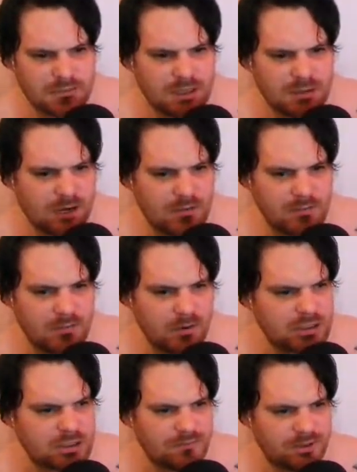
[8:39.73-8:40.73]
midway through, I
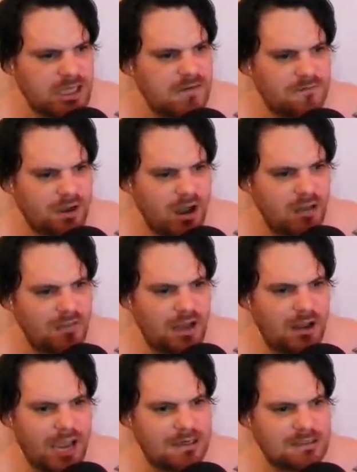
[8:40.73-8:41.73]
just completely forgot that
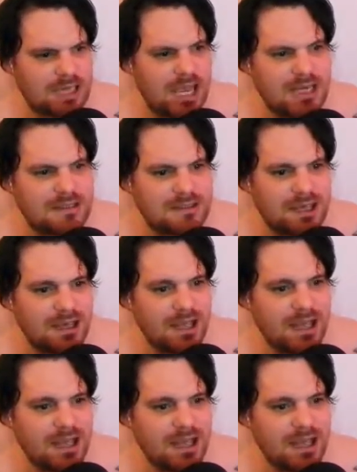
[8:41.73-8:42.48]
I had a taser.